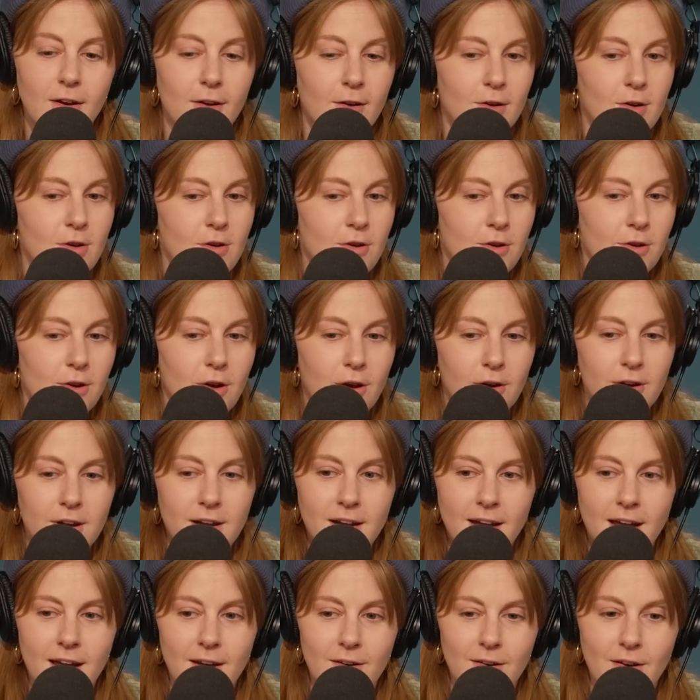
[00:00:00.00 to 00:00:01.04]

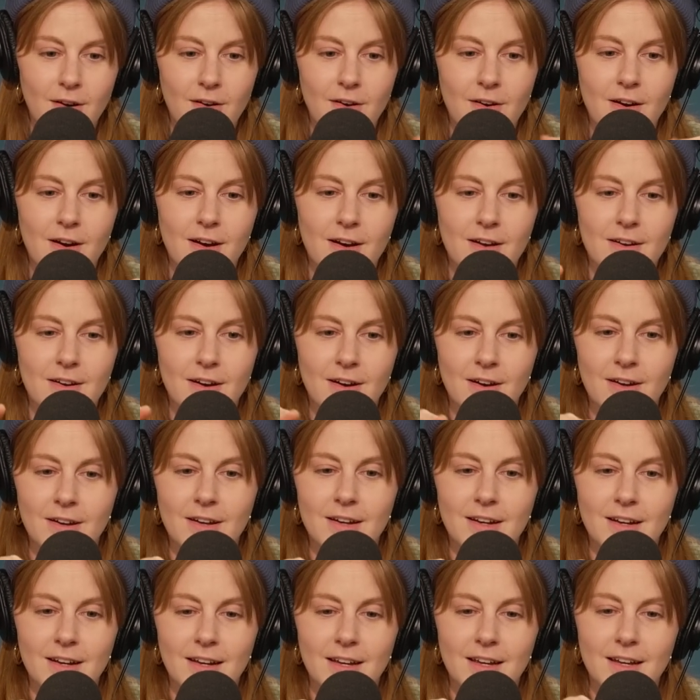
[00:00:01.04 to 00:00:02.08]
nerding out hard
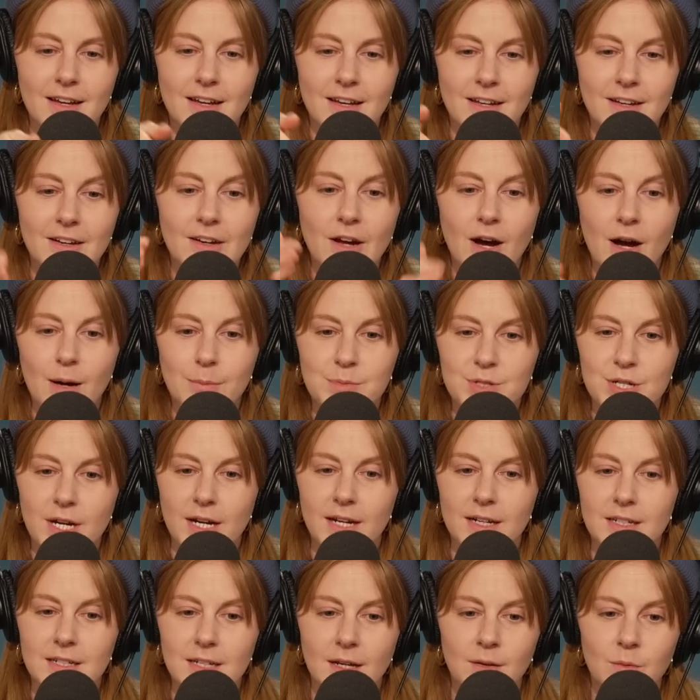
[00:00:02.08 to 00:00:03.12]
on an
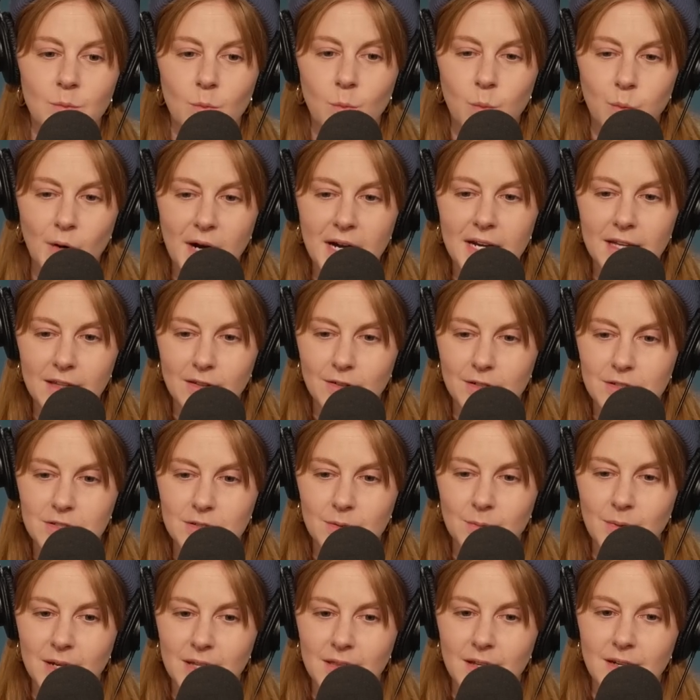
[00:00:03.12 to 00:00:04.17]
object and why it looks
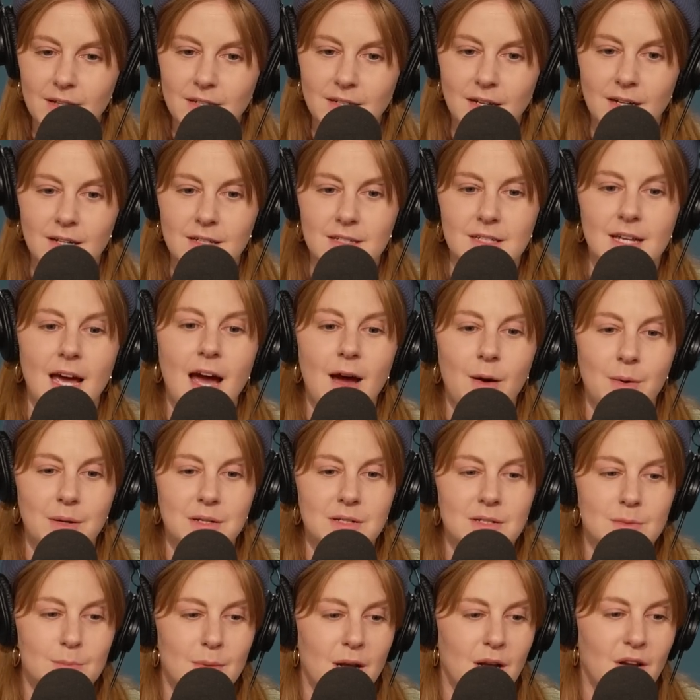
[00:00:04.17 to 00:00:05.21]
the way that it does, how
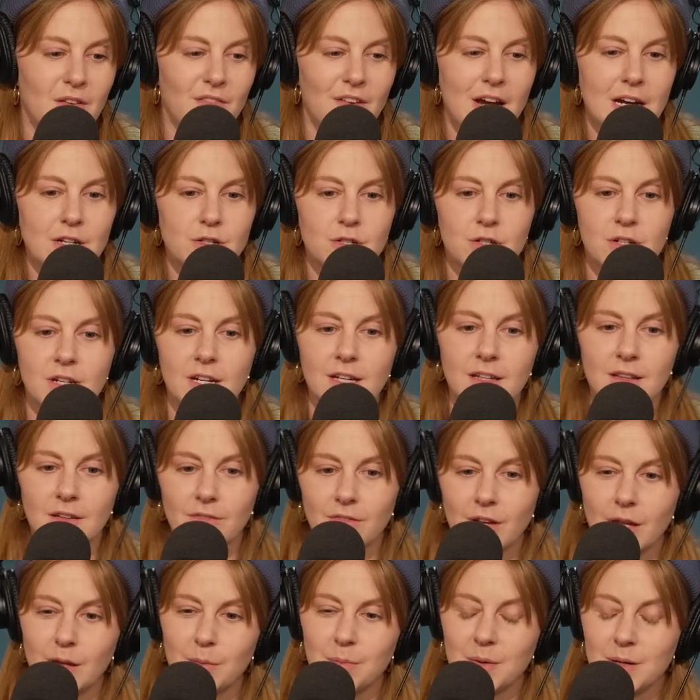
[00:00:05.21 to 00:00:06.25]
has manufacturing and
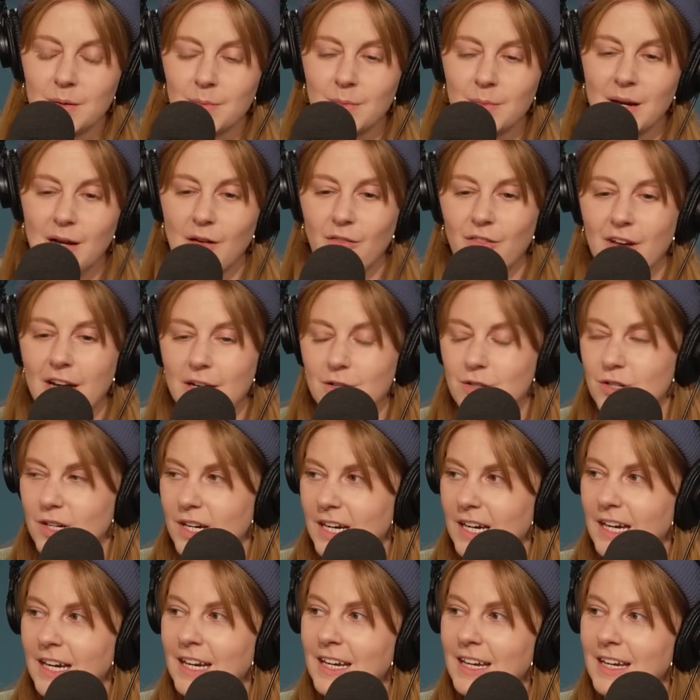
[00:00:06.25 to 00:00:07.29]
development and
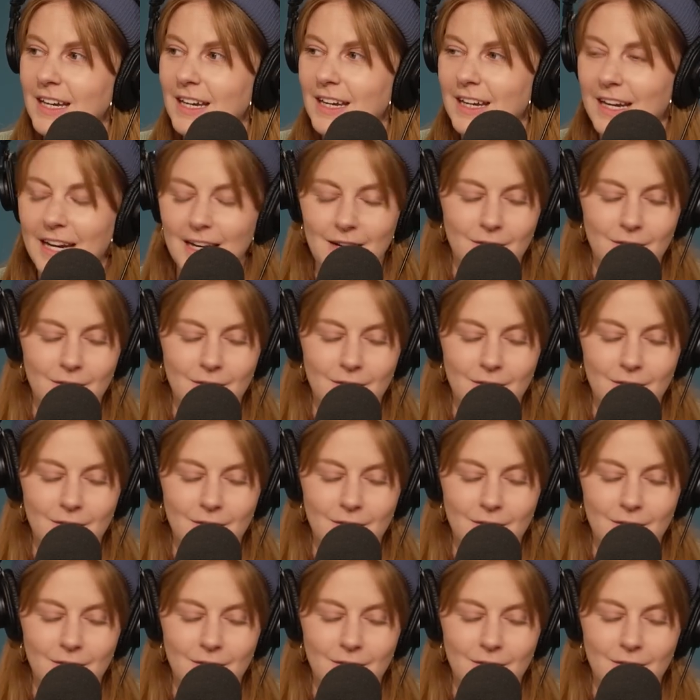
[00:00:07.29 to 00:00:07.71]
manufacturing kind